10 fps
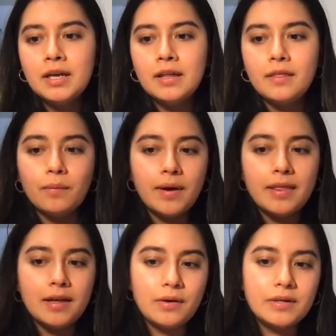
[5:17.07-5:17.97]
the way
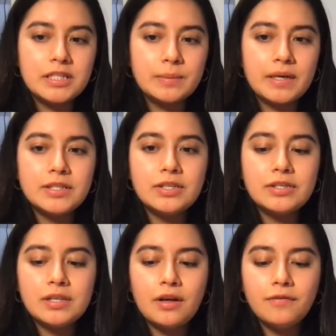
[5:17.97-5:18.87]
that you express
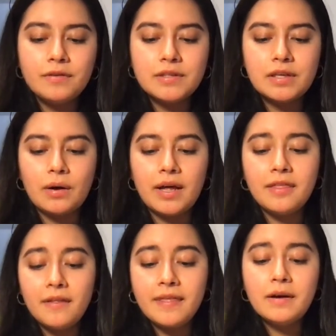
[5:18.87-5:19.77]
yourself. So I
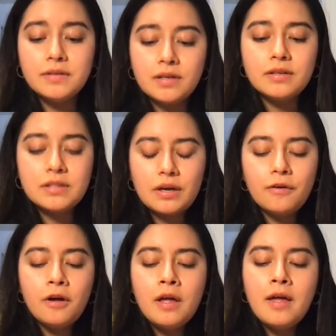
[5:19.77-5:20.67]
thought that was also
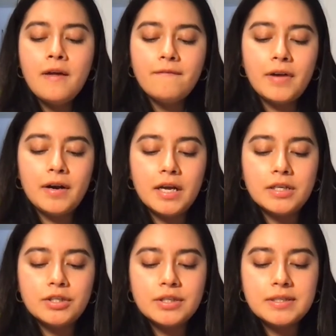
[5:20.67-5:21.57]
very
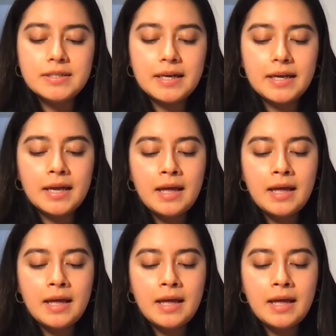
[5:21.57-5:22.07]
interesting.